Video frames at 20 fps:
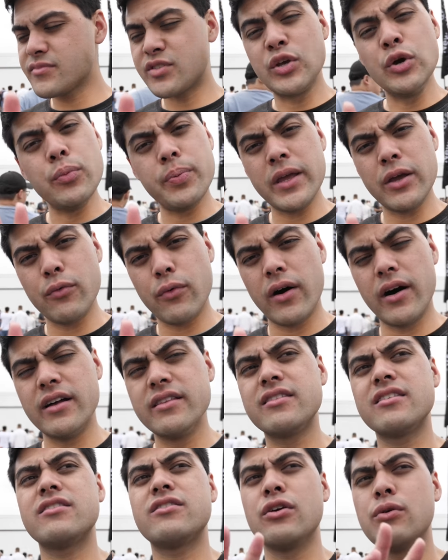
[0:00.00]
two
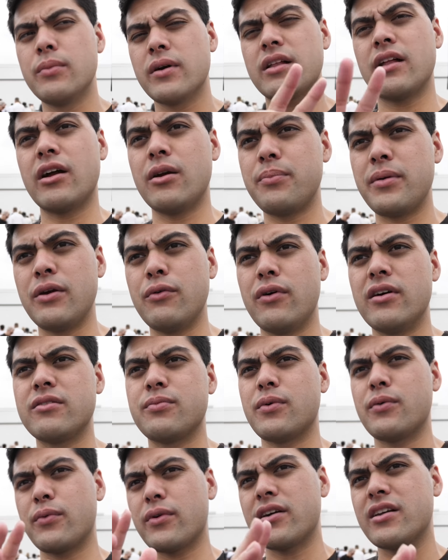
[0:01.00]
P1s, two McLaren P1s,
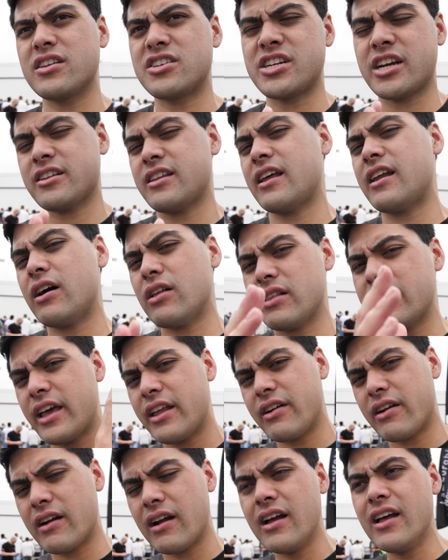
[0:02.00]
but we're gonna check that out
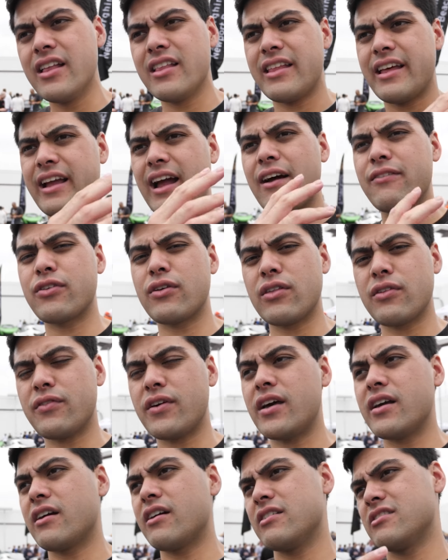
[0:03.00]
later, like after the
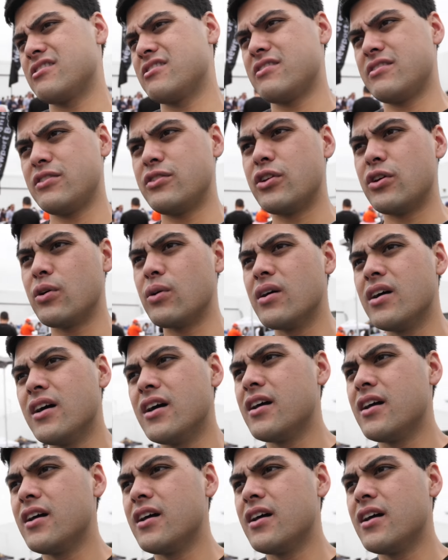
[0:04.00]
event, because, you know,